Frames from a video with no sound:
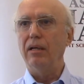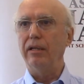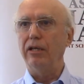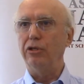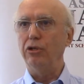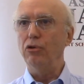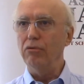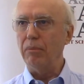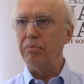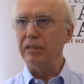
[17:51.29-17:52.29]
that
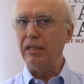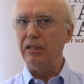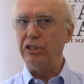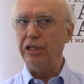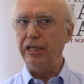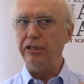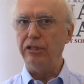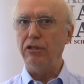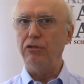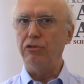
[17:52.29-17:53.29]
you represent the change.
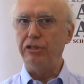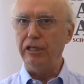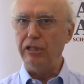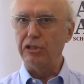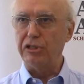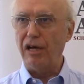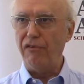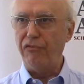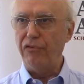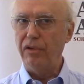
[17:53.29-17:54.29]
You change
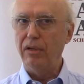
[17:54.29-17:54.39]
yourself.